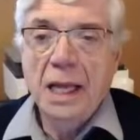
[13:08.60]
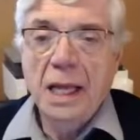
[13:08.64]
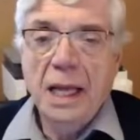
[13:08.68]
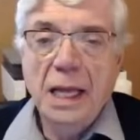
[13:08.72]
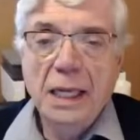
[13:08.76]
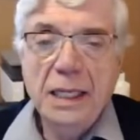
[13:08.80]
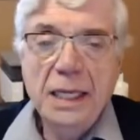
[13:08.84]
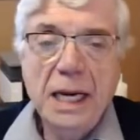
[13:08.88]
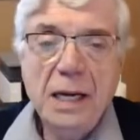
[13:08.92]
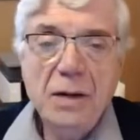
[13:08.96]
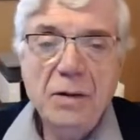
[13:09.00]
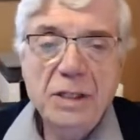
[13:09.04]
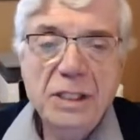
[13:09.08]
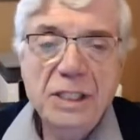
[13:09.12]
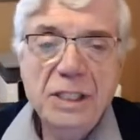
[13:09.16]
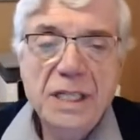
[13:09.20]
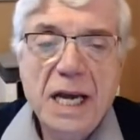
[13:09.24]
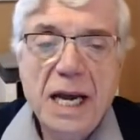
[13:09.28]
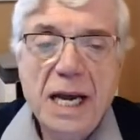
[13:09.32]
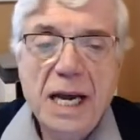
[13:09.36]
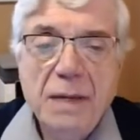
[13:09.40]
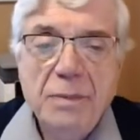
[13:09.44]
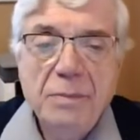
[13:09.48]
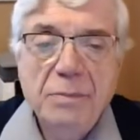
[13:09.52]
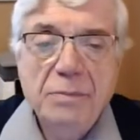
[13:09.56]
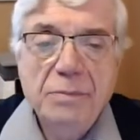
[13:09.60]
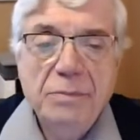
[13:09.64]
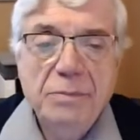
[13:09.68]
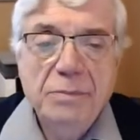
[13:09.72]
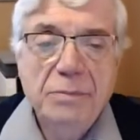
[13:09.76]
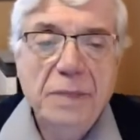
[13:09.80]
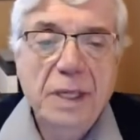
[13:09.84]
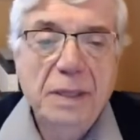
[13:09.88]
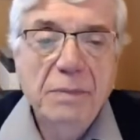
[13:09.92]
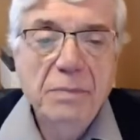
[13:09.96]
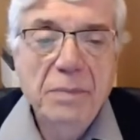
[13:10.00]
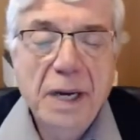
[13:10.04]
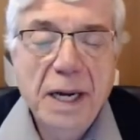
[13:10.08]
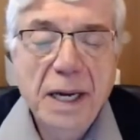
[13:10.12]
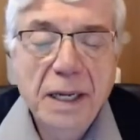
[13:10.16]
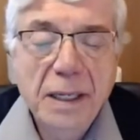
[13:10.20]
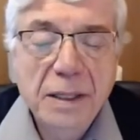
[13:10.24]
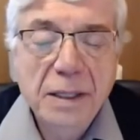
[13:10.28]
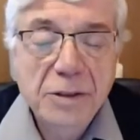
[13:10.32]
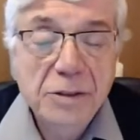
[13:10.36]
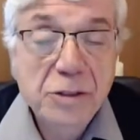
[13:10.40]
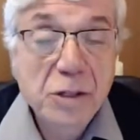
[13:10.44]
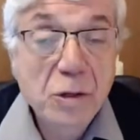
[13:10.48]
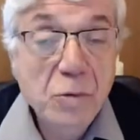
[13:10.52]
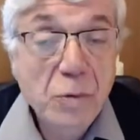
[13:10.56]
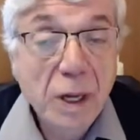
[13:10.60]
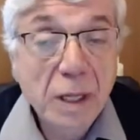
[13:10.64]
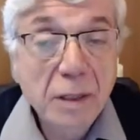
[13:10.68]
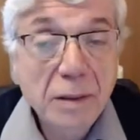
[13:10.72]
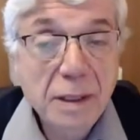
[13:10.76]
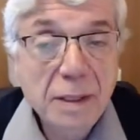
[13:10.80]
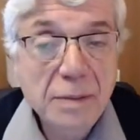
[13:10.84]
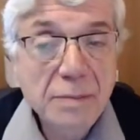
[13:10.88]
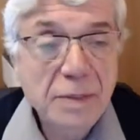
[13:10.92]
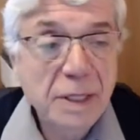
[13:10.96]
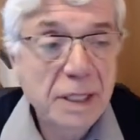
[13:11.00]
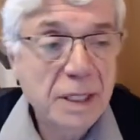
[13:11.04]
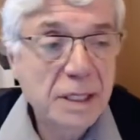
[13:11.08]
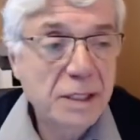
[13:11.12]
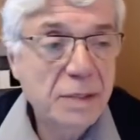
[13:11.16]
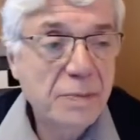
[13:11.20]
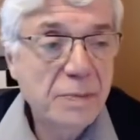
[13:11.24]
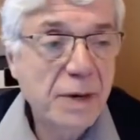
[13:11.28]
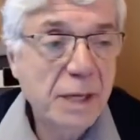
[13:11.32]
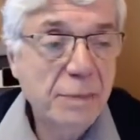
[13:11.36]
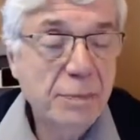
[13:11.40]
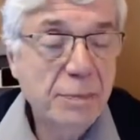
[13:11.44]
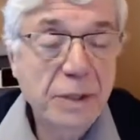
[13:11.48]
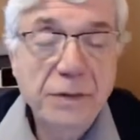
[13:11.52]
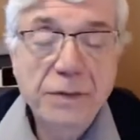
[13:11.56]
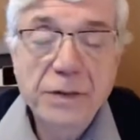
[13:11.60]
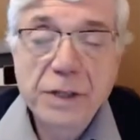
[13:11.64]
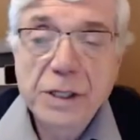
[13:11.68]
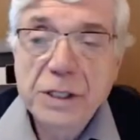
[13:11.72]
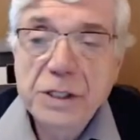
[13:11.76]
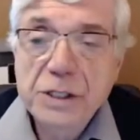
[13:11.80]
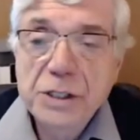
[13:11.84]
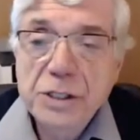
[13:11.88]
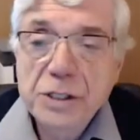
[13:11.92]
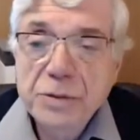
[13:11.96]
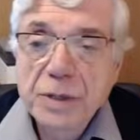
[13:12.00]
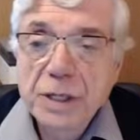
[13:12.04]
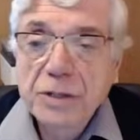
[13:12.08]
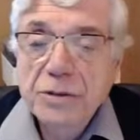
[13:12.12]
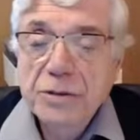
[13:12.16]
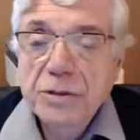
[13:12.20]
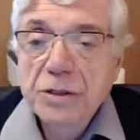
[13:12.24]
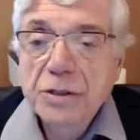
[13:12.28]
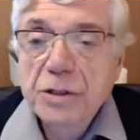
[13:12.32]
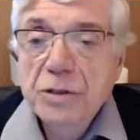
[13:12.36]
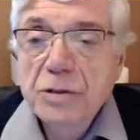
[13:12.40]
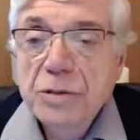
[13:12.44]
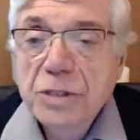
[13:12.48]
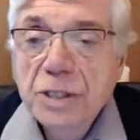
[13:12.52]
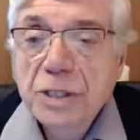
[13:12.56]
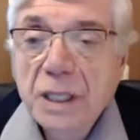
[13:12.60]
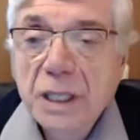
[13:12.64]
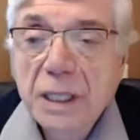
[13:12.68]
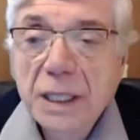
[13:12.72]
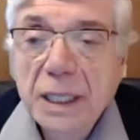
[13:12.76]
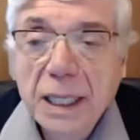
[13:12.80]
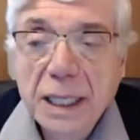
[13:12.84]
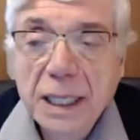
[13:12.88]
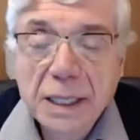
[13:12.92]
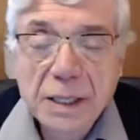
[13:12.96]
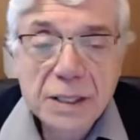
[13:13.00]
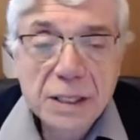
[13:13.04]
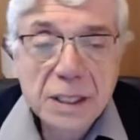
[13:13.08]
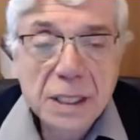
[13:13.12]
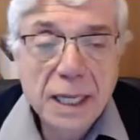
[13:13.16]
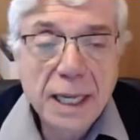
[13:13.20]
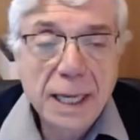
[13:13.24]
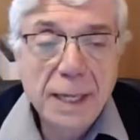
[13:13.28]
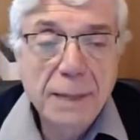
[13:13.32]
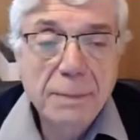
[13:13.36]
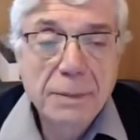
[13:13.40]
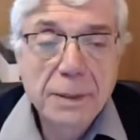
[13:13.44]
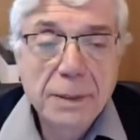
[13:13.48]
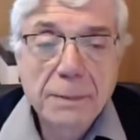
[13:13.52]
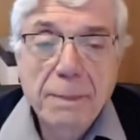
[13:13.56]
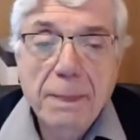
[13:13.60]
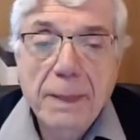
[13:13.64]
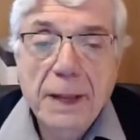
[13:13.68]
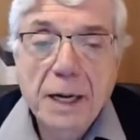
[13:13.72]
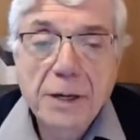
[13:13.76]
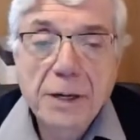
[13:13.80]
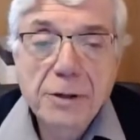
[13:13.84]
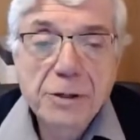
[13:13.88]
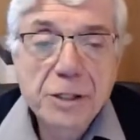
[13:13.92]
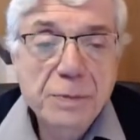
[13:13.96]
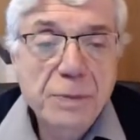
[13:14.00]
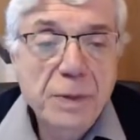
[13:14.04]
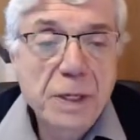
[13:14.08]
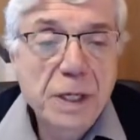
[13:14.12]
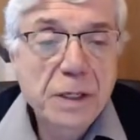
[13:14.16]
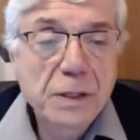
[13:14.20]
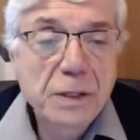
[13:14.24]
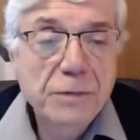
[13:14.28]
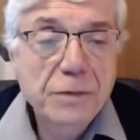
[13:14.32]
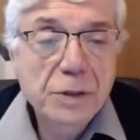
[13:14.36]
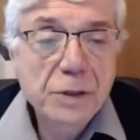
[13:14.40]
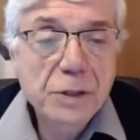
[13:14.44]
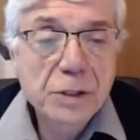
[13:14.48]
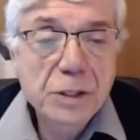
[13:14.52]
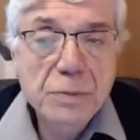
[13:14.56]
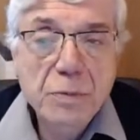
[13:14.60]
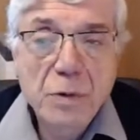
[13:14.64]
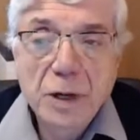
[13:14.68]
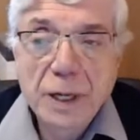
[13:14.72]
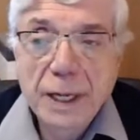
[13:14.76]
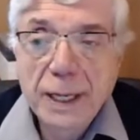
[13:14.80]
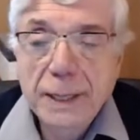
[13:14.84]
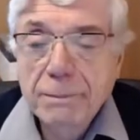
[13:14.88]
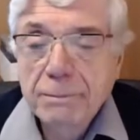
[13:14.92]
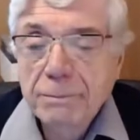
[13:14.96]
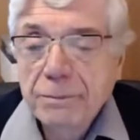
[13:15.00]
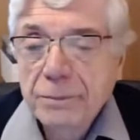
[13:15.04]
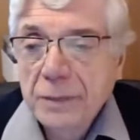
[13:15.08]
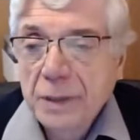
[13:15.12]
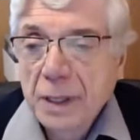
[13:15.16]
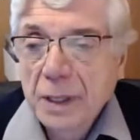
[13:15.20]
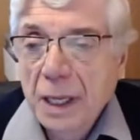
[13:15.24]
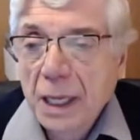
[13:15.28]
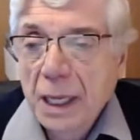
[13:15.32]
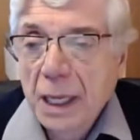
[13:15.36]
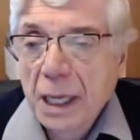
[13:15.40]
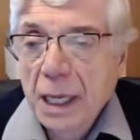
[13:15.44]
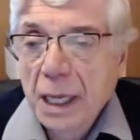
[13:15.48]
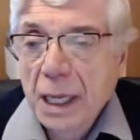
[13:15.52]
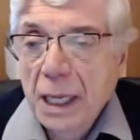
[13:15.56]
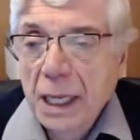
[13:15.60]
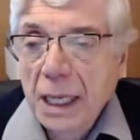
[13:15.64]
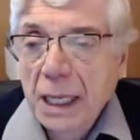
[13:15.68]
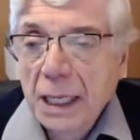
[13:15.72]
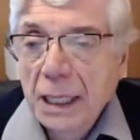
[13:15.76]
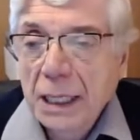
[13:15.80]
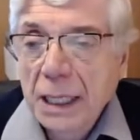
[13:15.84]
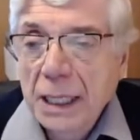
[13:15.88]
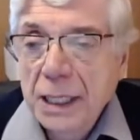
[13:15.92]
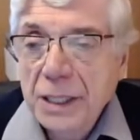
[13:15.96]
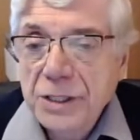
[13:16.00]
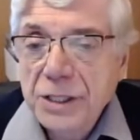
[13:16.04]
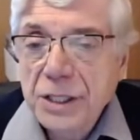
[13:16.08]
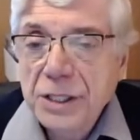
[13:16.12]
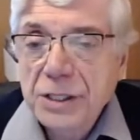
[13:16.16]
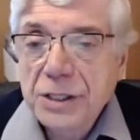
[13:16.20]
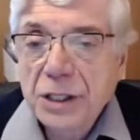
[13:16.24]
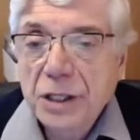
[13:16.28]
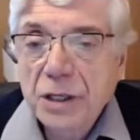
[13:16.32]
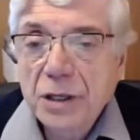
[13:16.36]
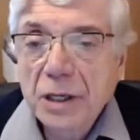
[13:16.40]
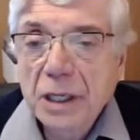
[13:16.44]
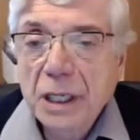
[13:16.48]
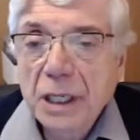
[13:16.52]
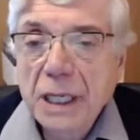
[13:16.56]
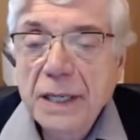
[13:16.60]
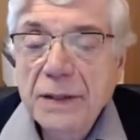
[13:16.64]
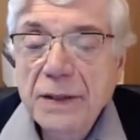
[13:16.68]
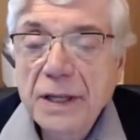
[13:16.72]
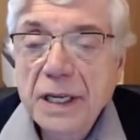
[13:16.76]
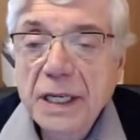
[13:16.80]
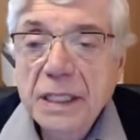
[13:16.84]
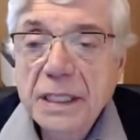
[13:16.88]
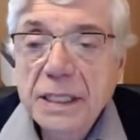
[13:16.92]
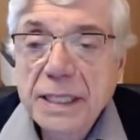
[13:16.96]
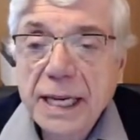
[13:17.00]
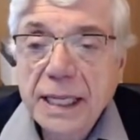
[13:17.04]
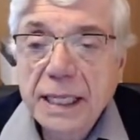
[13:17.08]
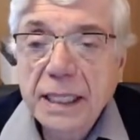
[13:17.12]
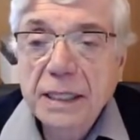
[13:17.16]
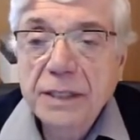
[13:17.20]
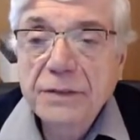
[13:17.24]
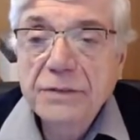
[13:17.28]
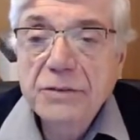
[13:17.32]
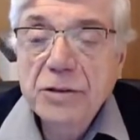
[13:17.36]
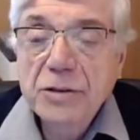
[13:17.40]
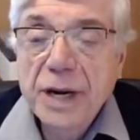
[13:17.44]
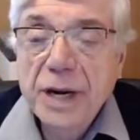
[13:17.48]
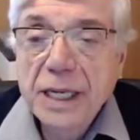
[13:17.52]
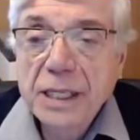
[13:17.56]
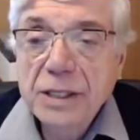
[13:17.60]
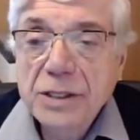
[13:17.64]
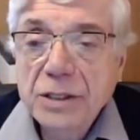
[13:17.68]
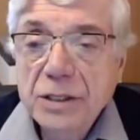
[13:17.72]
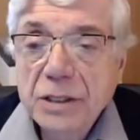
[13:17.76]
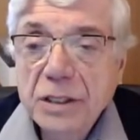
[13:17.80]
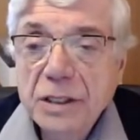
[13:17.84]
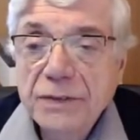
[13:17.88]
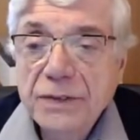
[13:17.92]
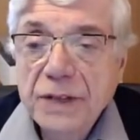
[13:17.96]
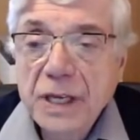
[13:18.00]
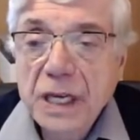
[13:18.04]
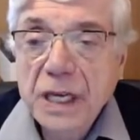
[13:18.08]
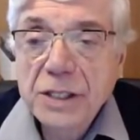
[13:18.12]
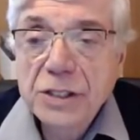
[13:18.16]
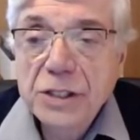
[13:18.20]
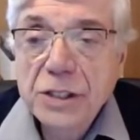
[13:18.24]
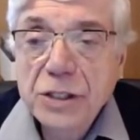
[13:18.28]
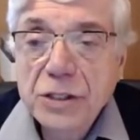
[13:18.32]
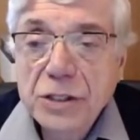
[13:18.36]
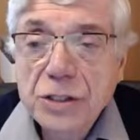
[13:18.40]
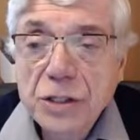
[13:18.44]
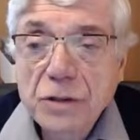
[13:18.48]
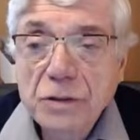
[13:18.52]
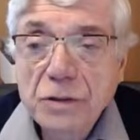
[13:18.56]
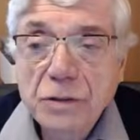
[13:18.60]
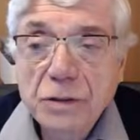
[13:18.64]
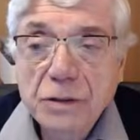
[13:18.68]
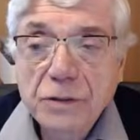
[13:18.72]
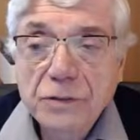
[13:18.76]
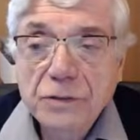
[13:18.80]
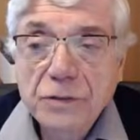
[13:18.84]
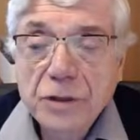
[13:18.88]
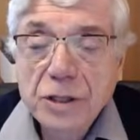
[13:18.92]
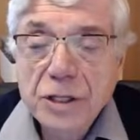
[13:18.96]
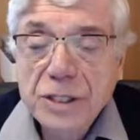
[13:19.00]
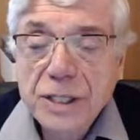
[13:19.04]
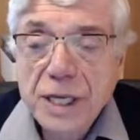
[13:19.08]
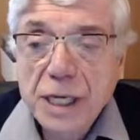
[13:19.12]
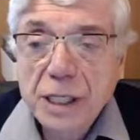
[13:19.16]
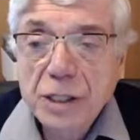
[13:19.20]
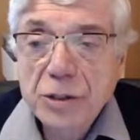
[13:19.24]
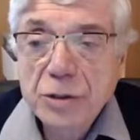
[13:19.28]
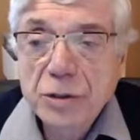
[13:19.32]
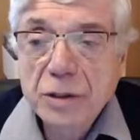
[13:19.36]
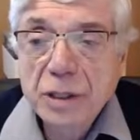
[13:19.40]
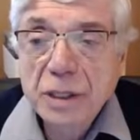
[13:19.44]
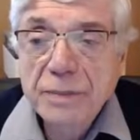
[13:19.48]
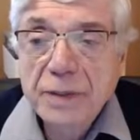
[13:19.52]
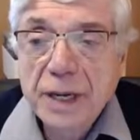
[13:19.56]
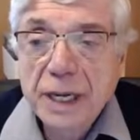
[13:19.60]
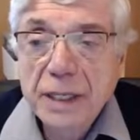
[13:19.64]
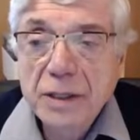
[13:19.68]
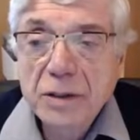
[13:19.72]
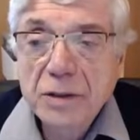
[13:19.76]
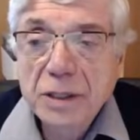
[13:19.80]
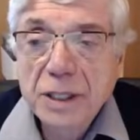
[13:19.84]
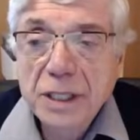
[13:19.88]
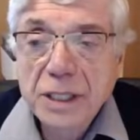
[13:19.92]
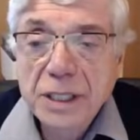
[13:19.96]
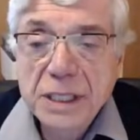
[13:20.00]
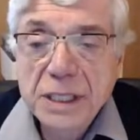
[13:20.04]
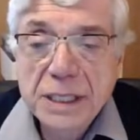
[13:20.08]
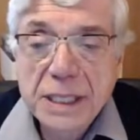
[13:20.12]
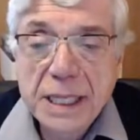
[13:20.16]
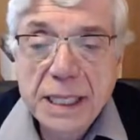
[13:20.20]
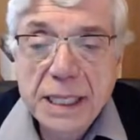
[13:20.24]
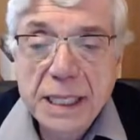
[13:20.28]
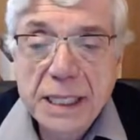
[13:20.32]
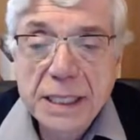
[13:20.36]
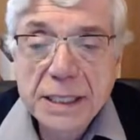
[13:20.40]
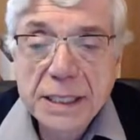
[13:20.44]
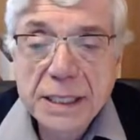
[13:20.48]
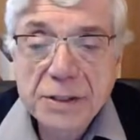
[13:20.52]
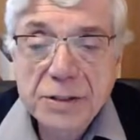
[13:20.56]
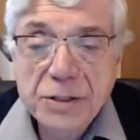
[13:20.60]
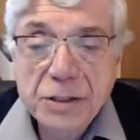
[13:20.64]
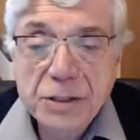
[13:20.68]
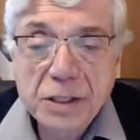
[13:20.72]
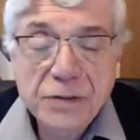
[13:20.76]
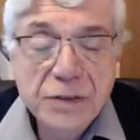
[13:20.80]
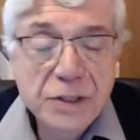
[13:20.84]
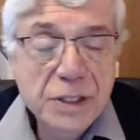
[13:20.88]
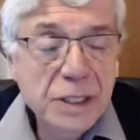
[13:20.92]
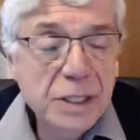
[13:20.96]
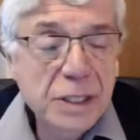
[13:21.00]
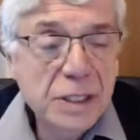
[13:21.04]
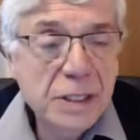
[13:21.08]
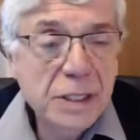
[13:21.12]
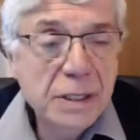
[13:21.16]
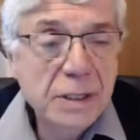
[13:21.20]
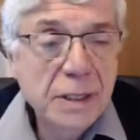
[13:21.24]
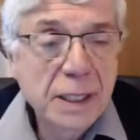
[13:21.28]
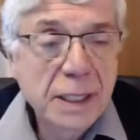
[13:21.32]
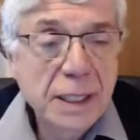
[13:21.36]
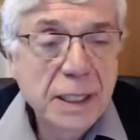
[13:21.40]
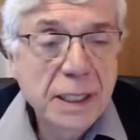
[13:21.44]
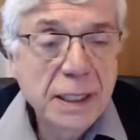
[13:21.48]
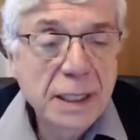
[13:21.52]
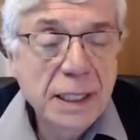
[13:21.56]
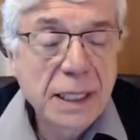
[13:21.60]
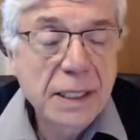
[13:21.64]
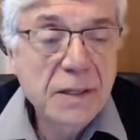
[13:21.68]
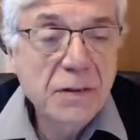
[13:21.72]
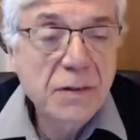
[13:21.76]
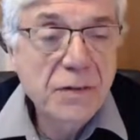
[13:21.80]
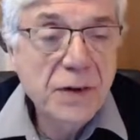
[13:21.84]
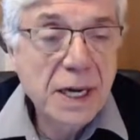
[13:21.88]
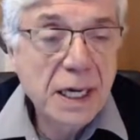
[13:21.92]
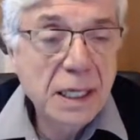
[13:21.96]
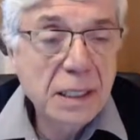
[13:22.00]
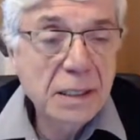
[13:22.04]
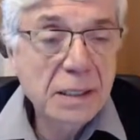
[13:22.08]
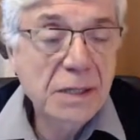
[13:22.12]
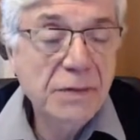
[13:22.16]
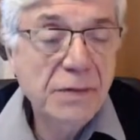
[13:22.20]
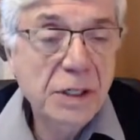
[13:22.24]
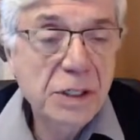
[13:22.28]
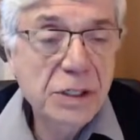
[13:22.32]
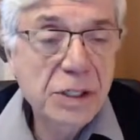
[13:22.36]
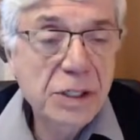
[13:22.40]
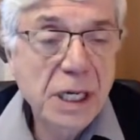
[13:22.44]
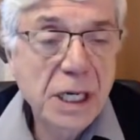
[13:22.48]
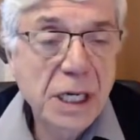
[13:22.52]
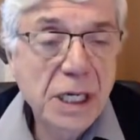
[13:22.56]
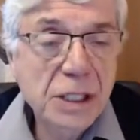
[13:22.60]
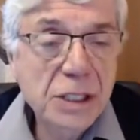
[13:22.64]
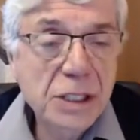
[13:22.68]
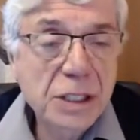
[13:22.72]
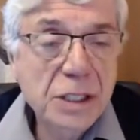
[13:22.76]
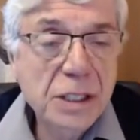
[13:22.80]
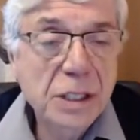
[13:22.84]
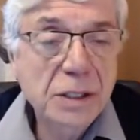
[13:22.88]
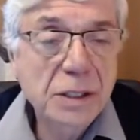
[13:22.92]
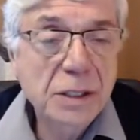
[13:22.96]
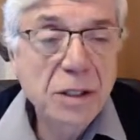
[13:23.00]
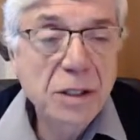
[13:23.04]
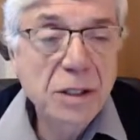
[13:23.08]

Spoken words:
And now it's time to welcome, and it's my privilege to introduce Glynnis Lieb, our speaker for this morning. Glynnis is currently the Executive Director of the Institute for Sexual and Minority Studies and Services in the Faculty of Education at the